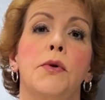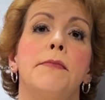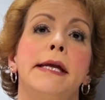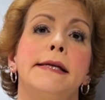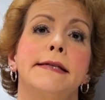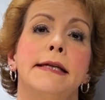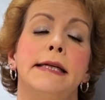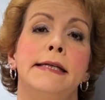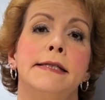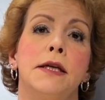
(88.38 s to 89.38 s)
it makes it
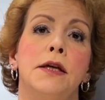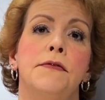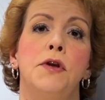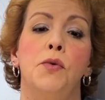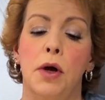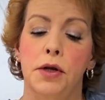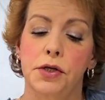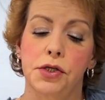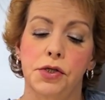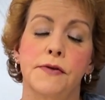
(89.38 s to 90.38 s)
easy if you wanted
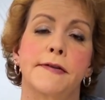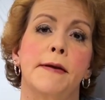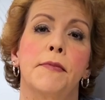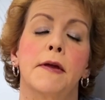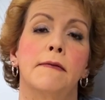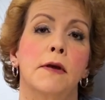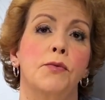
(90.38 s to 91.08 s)
to do something that